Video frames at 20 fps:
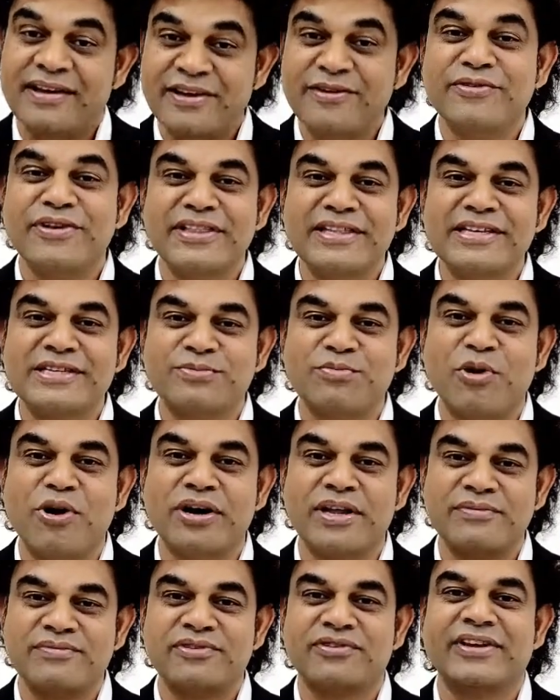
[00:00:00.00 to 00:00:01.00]
Even this
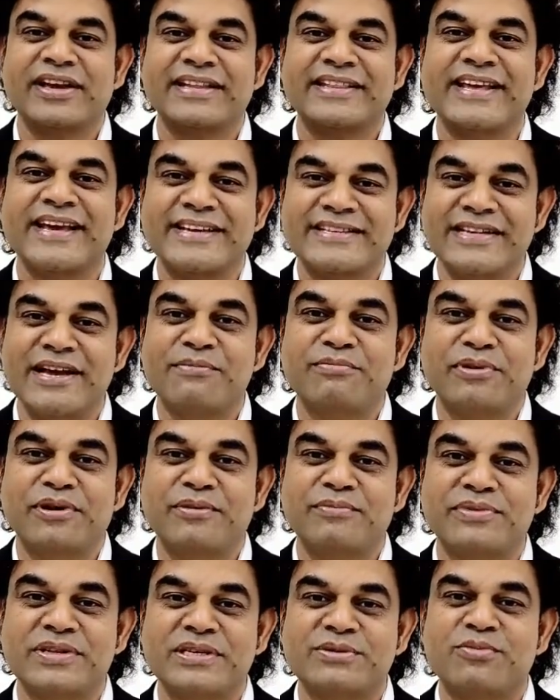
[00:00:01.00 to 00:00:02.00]
body, if you take the example
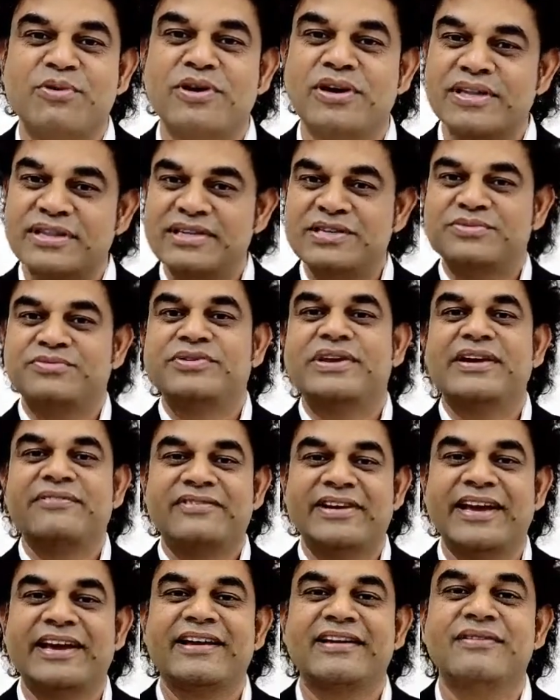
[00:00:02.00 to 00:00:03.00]
of this body, this we
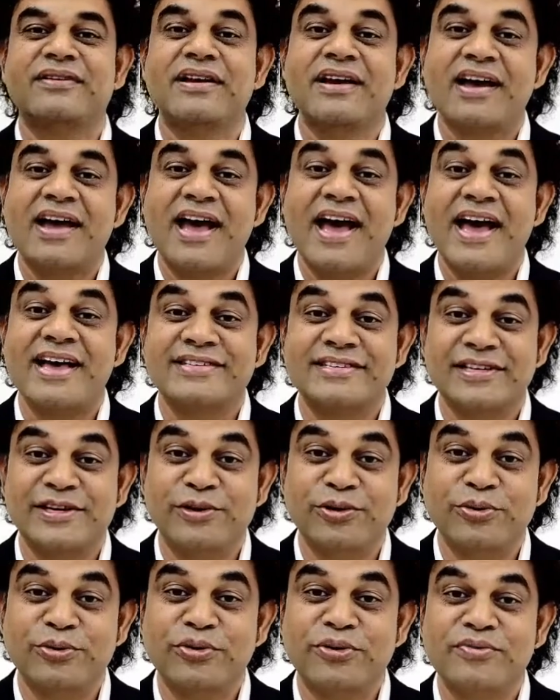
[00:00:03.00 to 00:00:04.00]
have taken as a
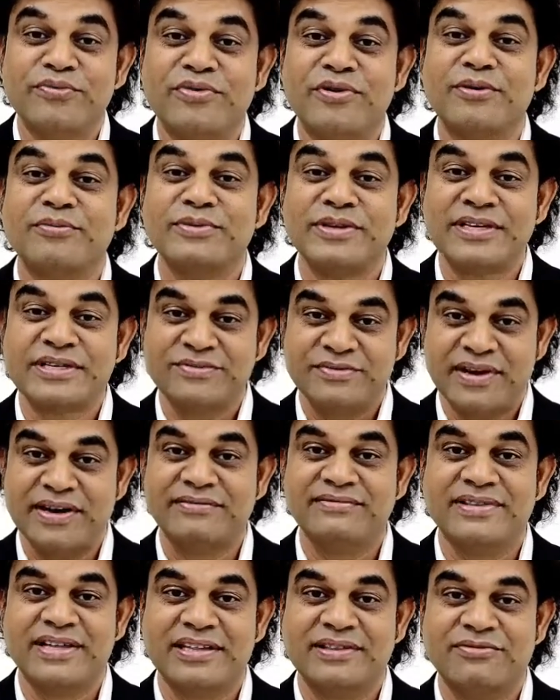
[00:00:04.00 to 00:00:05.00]
loan from this
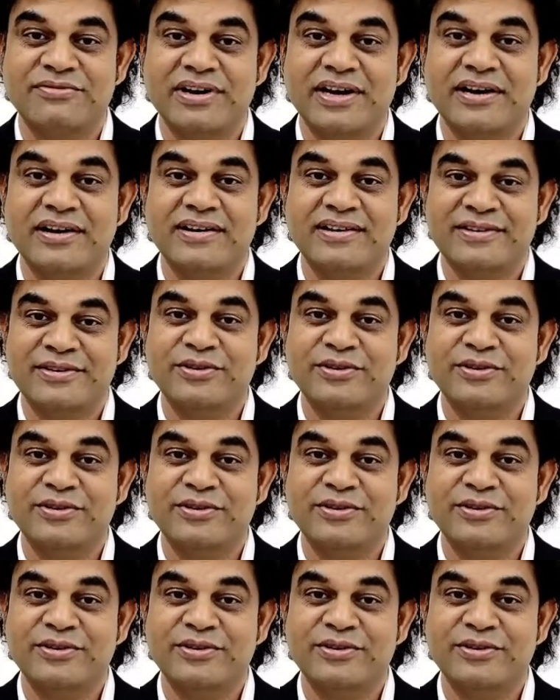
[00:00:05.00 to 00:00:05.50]
five tattva.